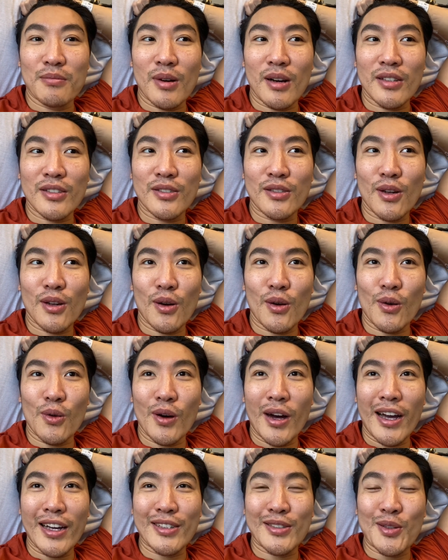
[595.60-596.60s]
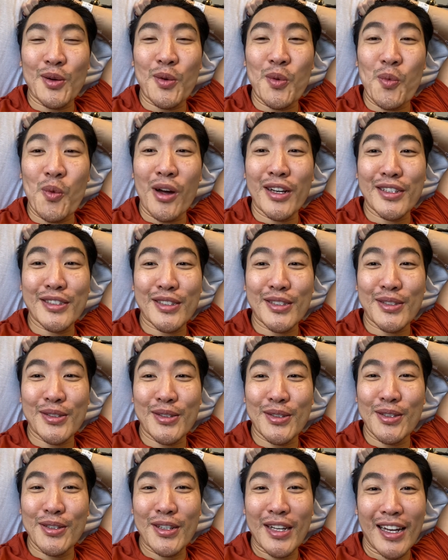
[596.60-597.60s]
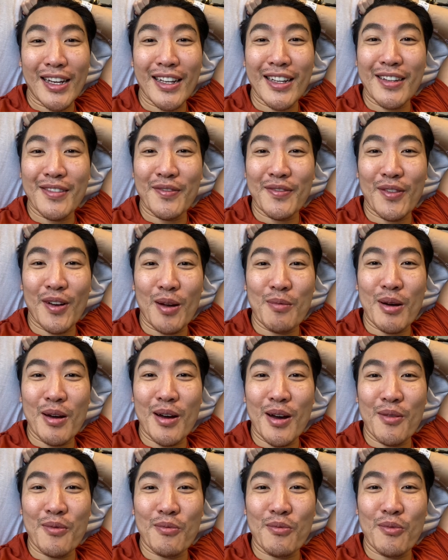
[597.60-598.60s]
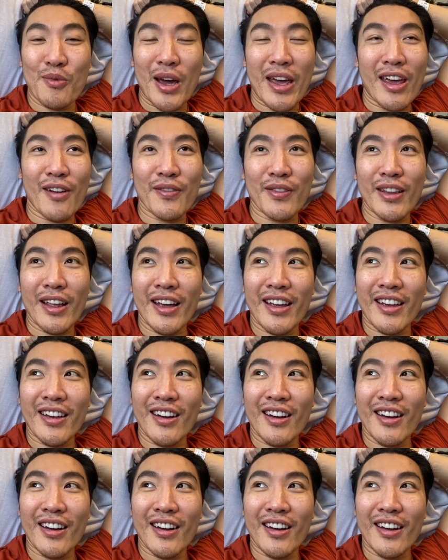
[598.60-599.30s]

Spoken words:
So I don't want to just look at it from a way of like,